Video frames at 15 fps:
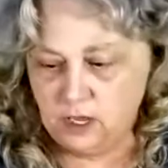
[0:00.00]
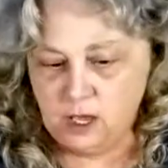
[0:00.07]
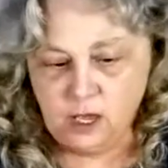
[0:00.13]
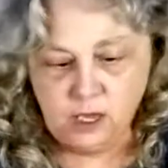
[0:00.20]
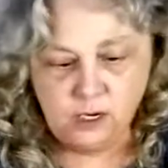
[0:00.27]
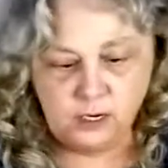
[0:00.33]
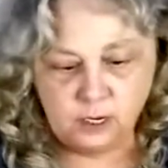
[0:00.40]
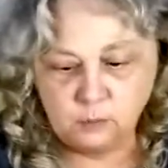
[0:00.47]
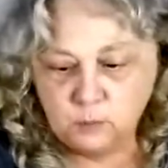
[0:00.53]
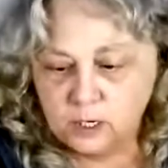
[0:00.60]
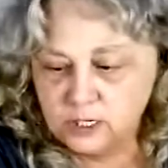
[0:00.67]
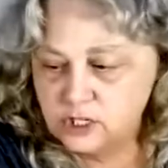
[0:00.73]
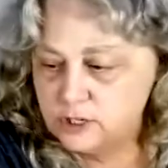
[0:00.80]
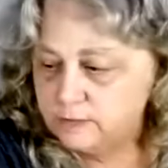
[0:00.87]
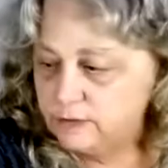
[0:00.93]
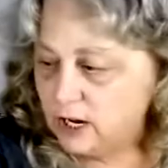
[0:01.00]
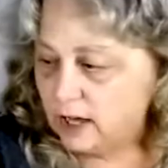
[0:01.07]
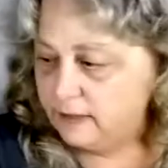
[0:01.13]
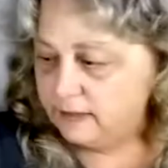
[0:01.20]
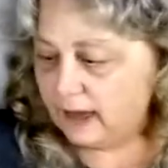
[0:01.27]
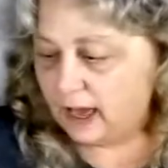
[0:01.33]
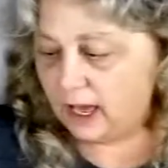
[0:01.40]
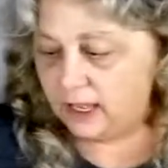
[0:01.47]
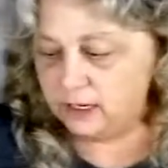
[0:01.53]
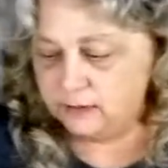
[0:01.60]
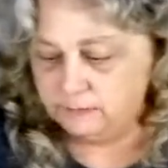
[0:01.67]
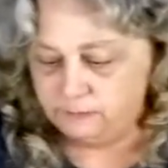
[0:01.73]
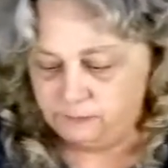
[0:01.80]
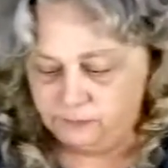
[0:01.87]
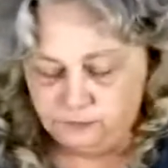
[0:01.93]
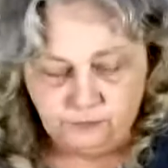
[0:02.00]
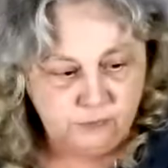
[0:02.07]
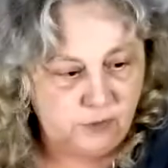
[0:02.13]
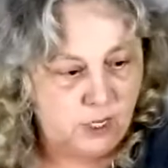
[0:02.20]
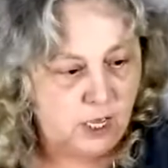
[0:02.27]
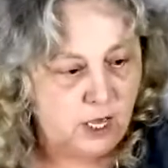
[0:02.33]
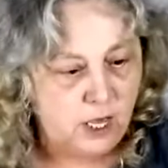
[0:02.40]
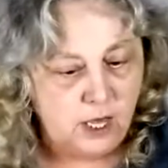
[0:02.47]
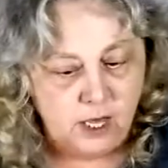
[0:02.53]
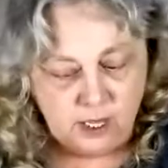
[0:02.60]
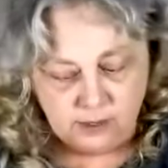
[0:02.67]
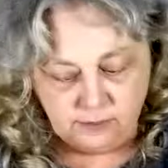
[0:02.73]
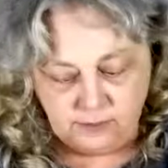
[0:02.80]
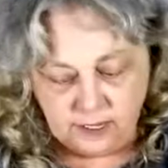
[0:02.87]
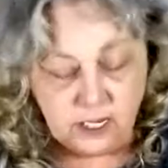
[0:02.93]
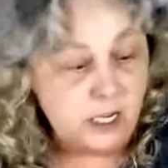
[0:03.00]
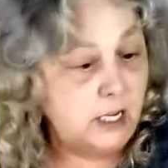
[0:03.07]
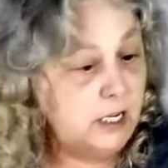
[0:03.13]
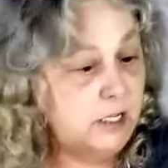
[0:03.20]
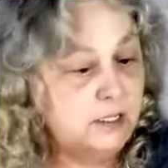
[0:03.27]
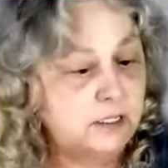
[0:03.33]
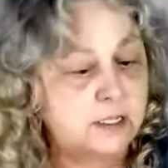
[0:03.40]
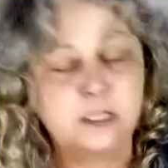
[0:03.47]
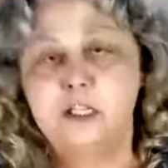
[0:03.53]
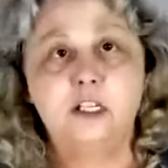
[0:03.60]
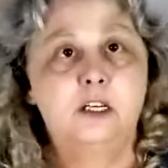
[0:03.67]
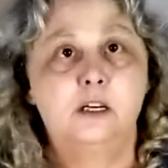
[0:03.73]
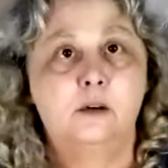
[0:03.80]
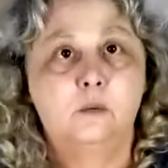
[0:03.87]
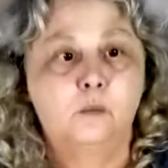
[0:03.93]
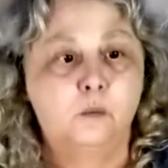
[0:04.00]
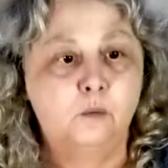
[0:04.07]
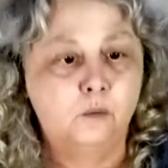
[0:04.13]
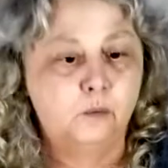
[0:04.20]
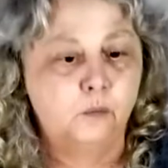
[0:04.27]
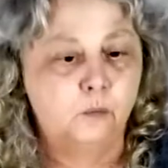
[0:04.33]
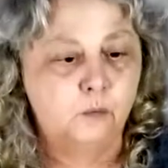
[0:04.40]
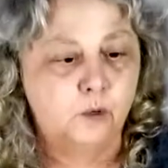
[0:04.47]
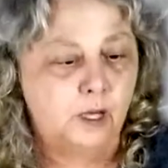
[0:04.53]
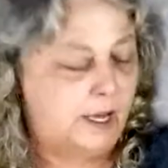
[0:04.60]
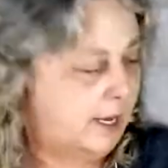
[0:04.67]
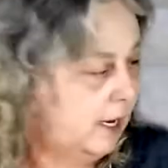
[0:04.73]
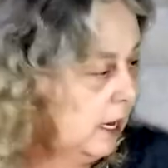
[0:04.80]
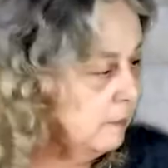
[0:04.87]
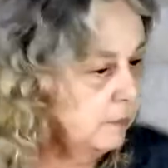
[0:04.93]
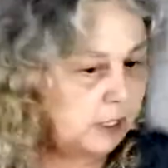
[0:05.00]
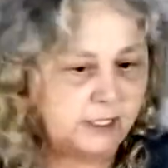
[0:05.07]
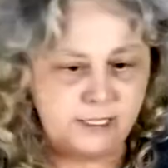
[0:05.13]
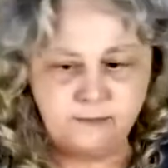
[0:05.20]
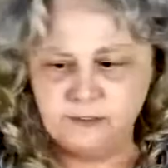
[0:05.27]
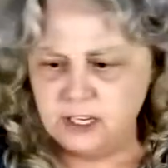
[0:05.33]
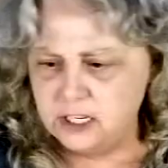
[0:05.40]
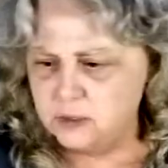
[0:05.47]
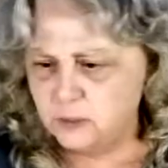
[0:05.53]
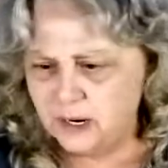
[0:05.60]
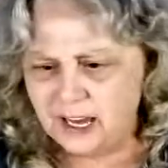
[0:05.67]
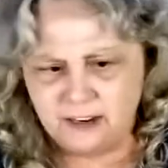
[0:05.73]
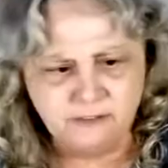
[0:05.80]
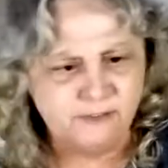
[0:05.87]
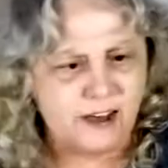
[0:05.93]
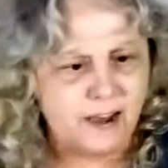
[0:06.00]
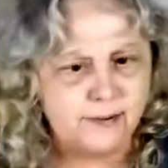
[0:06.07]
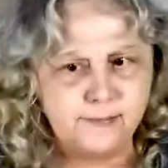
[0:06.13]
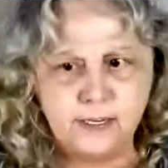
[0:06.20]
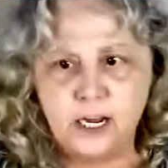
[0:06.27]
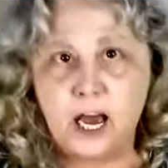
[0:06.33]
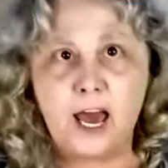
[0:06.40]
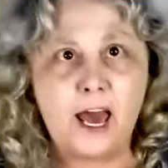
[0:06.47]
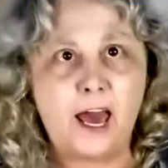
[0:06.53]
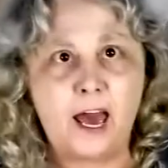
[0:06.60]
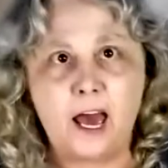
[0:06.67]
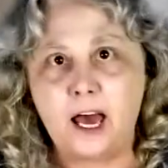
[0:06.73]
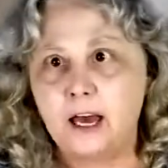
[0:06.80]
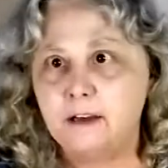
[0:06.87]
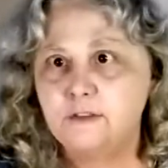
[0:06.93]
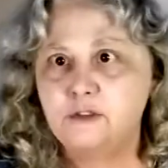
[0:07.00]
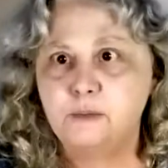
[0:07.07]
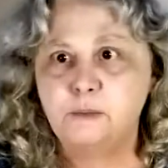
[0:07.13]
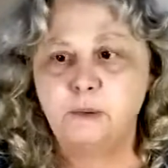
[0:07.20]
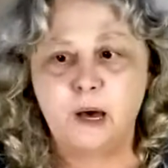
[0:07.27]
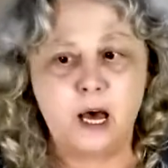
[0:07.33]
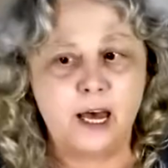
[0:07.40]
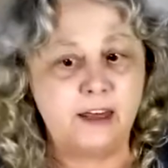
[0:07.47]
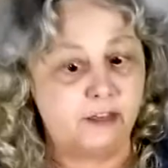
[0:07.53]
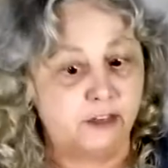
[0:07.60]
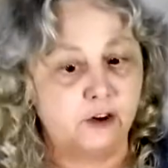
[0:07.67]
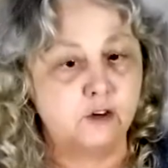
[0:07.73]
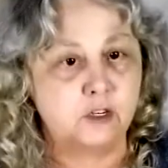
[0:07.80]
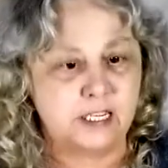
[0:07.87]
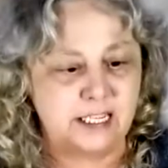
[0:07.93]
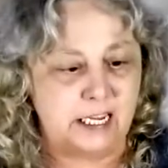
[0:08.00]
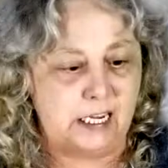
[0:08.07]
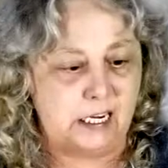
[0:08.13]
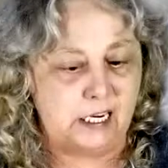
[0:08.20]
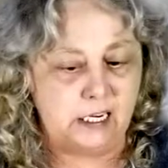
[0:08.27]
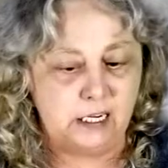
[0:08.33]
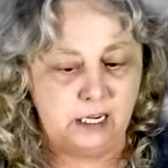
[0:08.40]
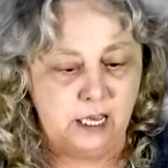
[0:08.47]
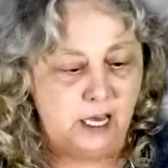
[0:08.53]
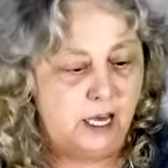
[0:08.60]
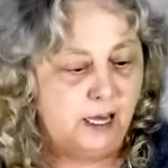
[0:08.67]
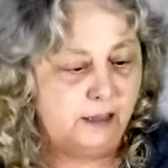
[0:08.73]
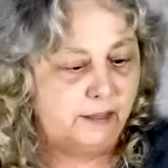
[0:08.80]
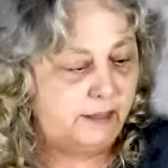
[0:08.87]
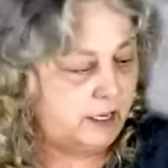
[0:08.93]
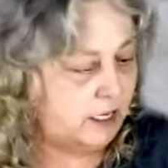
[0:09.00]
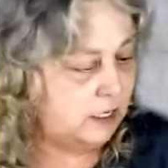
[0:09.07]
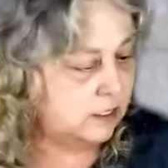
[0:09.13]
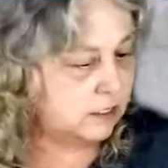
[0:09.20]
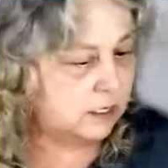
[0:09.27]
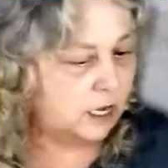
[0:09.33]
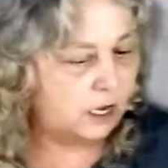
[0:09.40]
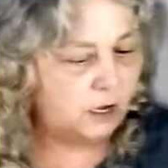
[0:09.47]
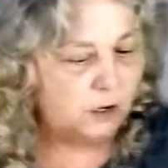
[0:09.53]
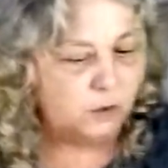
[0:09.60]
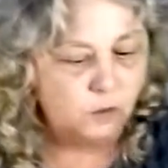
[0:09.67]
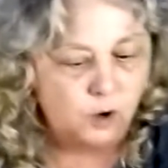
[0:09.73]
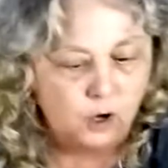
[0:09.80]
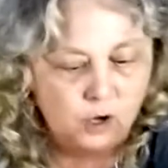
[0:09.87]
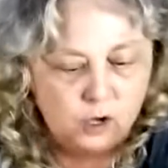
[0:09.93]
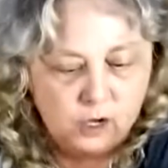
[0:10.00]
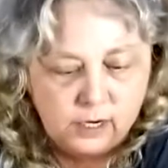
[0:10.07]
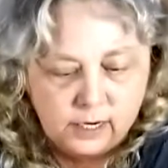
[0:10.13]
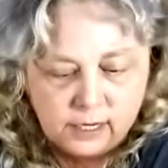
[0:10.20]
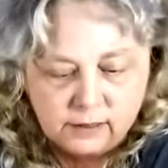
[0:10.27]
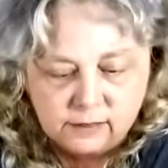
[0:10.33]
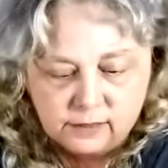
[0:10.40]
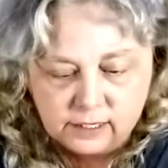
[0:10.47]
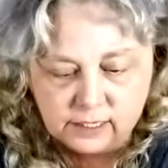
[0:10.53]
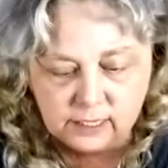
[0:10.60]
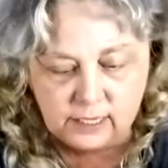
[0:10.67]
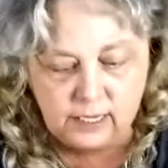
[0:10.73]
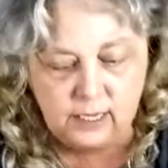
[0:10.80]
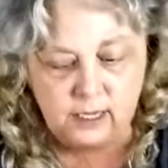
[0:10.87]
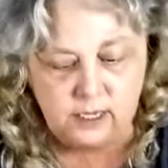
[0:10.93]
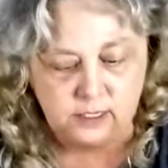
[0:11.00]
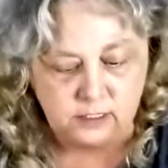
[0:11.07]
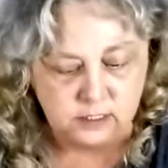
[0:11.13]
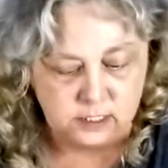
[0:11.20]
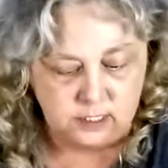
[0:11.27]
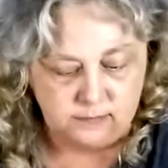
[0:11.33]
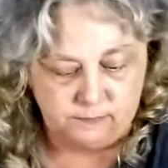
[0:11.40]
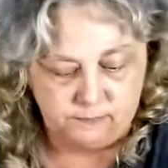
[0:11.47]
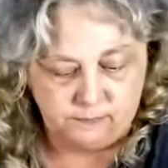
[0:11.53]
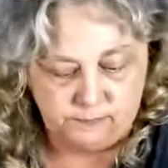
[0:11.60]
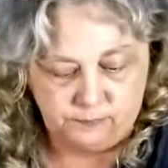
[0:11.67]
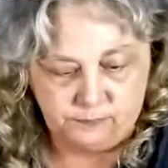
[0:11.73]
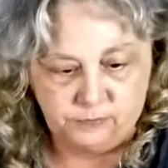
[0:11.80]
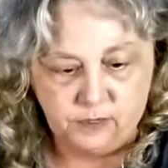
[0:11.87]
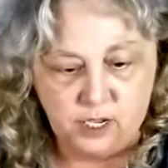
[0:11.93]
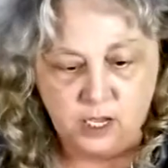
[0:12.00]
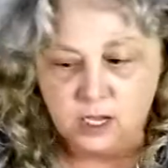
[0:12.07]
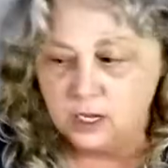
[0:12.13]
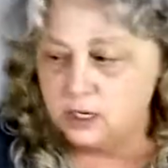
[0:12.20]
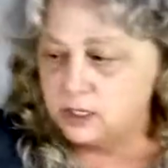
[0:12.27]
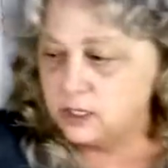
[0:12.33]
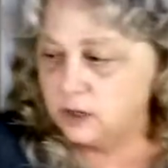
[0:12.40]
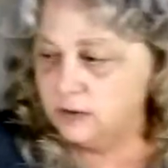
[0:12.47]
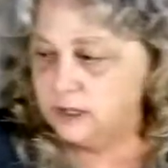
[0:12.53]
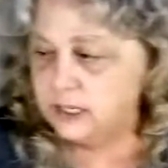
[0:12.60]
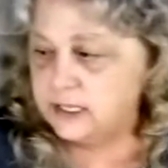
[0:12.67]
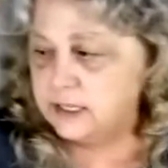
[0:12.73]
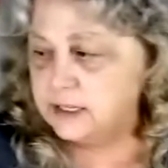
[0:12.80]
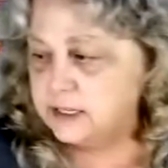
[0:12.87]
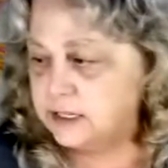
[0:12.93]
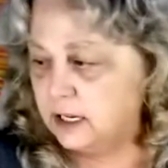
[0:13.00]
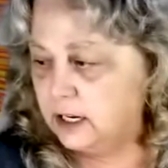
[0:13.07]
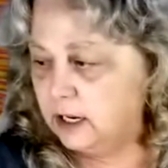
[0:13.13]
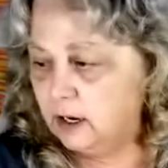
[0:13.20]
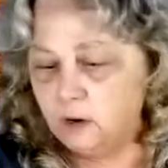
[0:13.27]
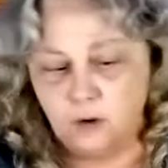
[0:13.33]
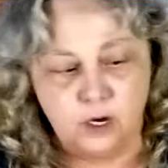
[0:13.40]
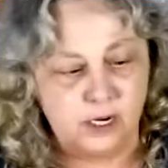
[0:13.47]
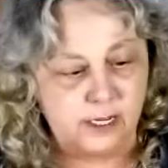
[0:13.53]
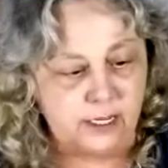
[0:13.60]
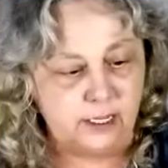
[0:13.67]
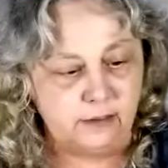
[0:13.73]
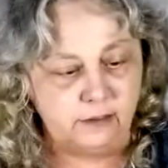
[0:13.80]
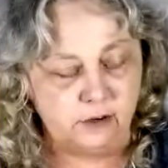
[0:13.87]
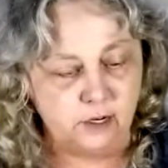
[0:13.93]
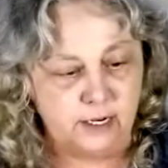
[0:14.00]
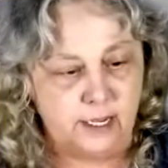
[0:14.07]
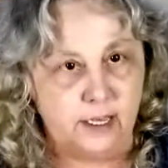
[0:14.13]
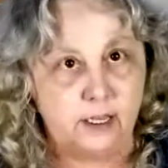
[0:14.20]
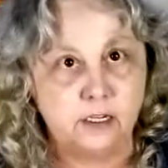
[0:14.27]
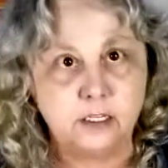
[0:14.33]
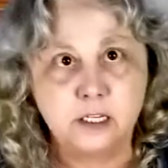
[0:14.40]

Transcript: Now, once you've done that, these, and I believe these were like 5.5 by 13, these go on the end. So this is going to go on either end.